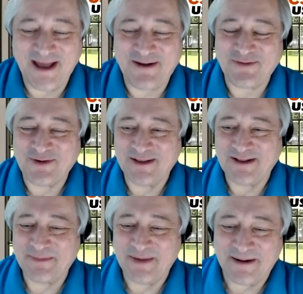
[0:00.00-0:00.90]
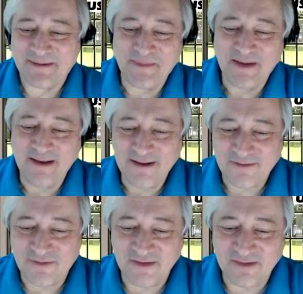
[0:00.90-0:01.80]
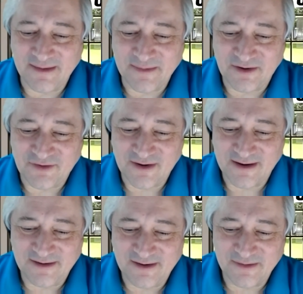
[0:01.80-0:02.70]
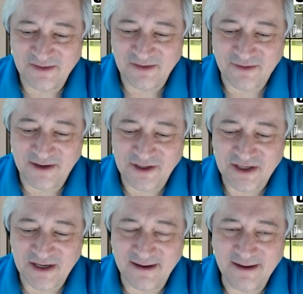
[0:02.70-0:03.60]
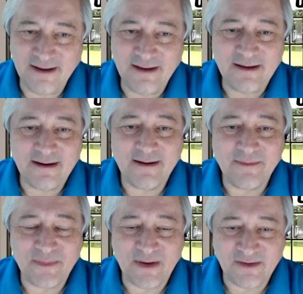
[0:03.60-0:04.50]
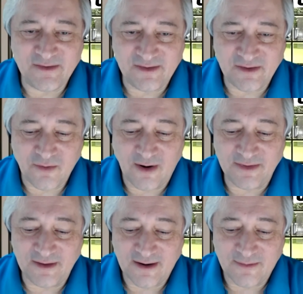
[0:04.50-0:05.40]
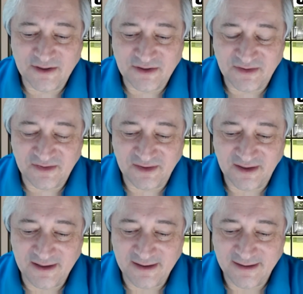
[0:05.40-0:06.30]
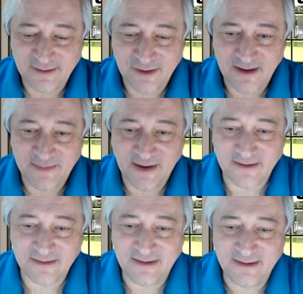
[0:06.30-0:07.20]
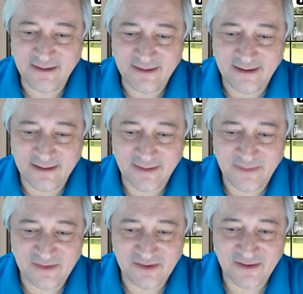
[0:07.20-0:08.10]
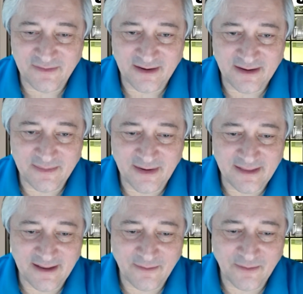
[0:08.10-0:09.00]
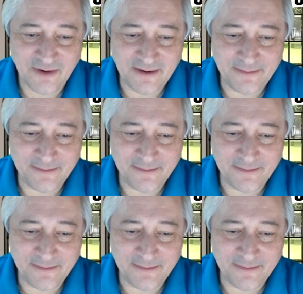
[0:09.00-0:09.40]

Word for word: that for a little bit. The first thing I'm going to try and do is a screen share um, because there's a quote that I want you to see and think about. And let me see if I can make that work,